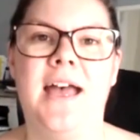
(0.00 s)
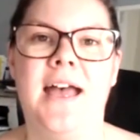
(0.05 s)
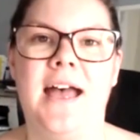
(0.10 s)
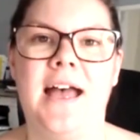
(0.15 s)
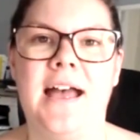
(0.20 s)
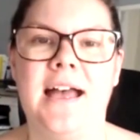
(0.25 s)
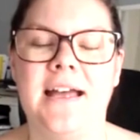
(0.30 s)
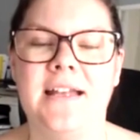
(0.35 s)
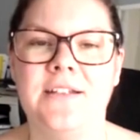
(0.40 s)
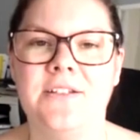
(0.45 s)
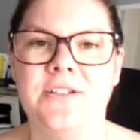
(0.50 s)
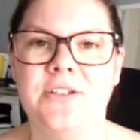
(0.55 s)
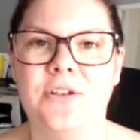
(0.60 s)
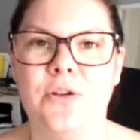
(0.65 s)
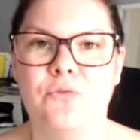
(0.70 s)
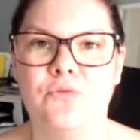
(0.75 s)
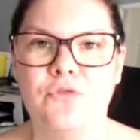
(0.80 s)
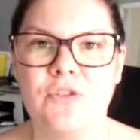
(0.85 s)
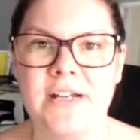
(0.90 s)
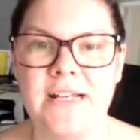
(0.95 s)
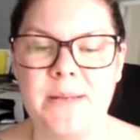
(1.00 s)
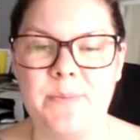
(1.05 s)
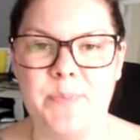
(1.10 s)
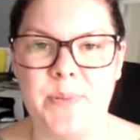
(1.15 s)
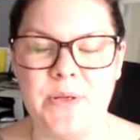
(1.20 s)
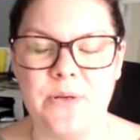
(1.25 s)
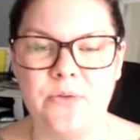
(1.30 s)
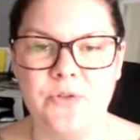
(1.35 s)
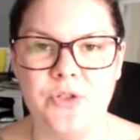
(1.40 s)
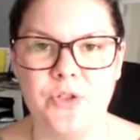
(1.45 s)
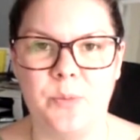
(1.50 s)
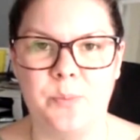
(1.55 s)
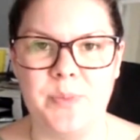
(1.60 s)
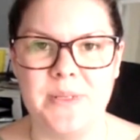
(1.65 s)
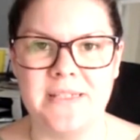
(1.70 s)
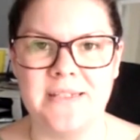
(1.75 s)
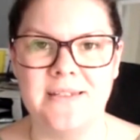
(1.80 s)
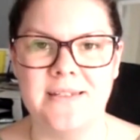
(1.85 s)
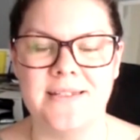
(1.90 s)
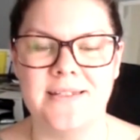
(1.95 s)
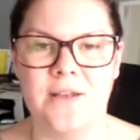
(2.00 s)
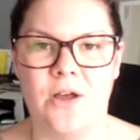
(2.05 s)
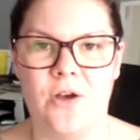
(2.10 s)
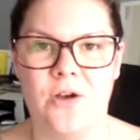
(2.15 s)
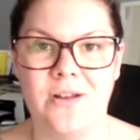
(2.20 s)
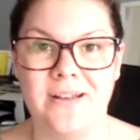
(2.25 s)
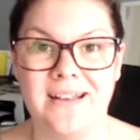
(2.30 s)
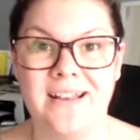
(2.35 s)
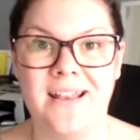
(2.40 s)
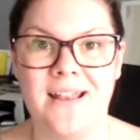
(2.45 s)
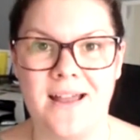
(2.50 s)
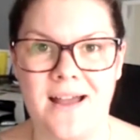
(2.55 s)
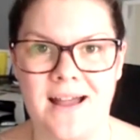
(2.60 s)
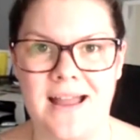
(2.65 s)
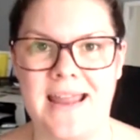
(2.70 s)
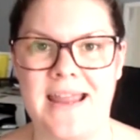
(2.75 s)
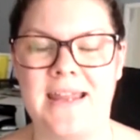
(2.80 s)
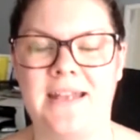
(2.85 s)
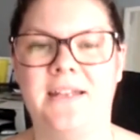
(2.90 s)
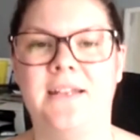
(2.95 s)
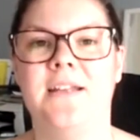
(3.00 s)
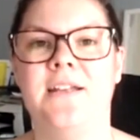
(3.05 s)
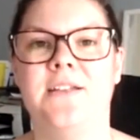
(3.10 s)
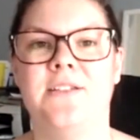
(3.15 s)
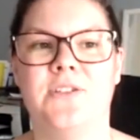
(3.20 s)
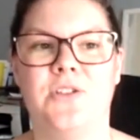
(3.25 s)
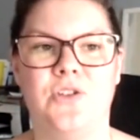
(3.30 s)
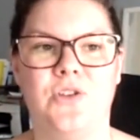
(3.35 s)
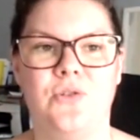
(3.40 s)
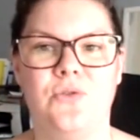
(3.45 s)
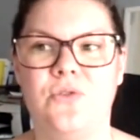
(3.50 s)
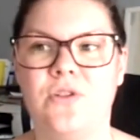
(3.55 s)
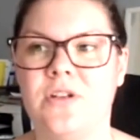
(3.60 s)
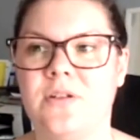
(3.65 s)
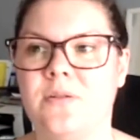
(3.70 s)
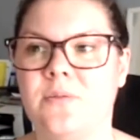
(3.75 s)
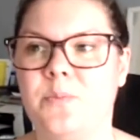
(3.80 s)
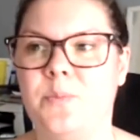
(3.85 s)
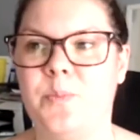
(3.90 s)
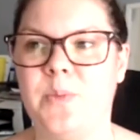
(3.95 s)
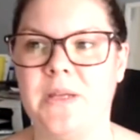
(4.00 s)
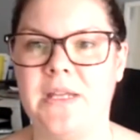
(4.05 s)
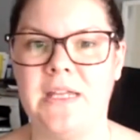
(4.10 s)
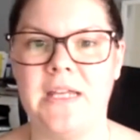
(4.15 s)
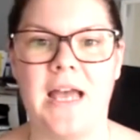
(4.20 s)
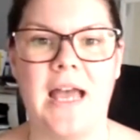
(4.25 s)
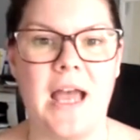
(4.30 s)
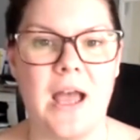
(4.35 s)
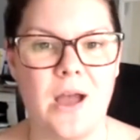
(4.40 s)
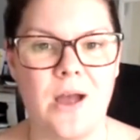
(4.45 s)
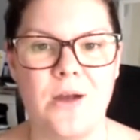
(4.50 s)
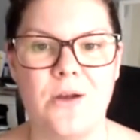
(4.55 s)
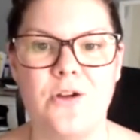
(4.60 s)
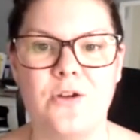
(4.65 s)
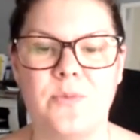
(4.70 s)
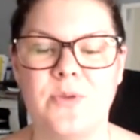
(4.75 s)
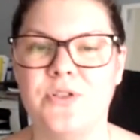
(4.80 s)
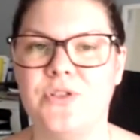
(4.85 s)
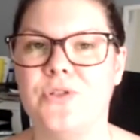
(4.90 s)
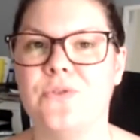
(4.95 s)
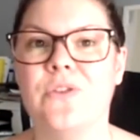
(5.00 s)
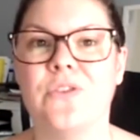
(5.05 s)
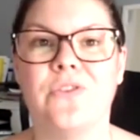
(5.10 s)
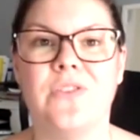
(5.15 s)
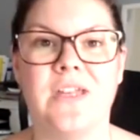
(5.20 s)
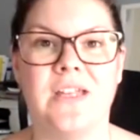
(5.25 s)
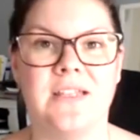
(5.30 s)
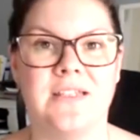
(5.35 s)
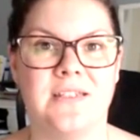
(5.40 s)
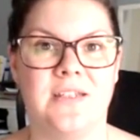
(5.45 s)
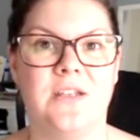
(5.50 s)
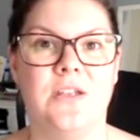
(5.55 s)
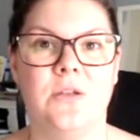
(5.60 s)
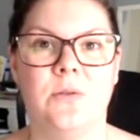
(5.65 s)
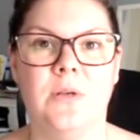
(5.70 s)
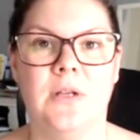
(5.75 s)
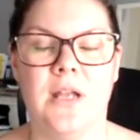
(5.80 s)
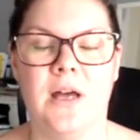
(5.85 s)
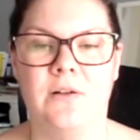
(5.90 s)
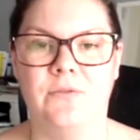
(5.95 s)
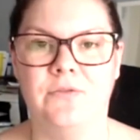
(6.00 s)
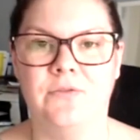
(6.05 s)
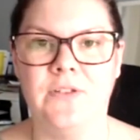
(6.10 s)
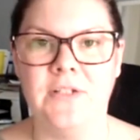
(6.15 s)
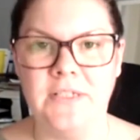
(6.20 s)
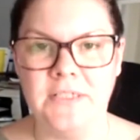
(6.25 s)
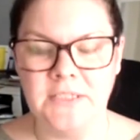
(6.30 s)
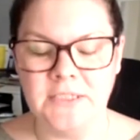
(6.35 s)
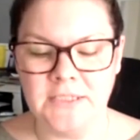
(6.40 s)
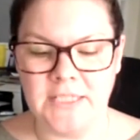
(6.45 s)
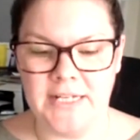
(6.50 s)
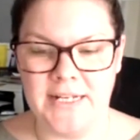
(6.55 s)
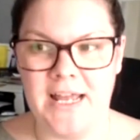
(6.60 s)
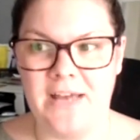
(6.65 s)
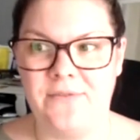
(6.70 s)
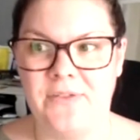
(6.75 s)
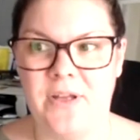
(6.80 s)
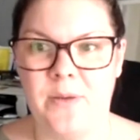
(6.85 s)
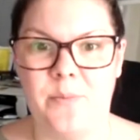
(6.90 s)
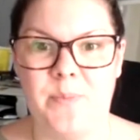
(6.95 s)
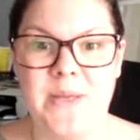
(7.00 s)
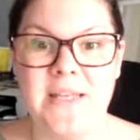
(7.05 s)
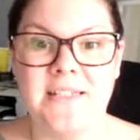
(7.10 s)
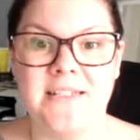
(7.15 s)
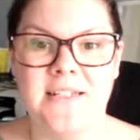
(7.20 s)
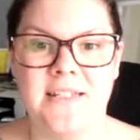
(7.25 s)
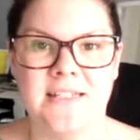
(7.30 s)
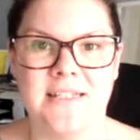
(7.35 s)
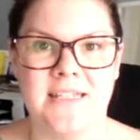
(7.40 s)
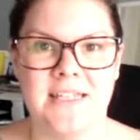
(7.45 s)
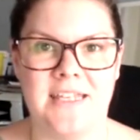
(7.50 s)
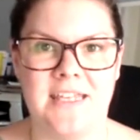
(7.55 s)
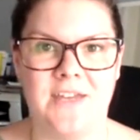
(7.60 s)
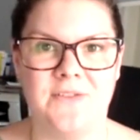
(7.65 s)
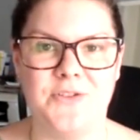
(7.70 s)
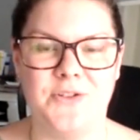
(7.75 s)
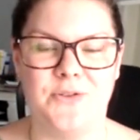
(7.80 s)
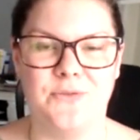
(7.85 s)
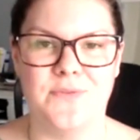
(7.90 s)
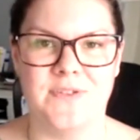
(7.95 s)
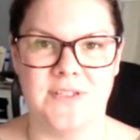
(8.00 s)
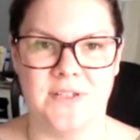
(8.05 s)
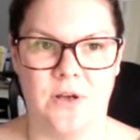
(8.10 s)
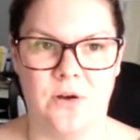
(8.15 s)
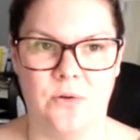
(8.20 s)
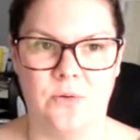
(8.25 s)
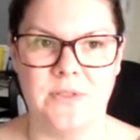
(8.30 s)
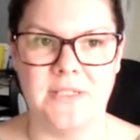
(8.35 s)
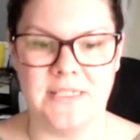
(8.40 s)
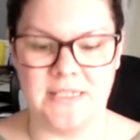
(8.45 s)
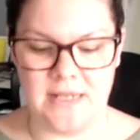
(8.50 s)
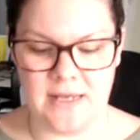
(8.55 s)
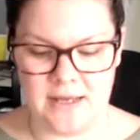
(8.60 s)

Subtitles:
and really build your business online so you can be at home and do the things that you love, and having a business that gives you the results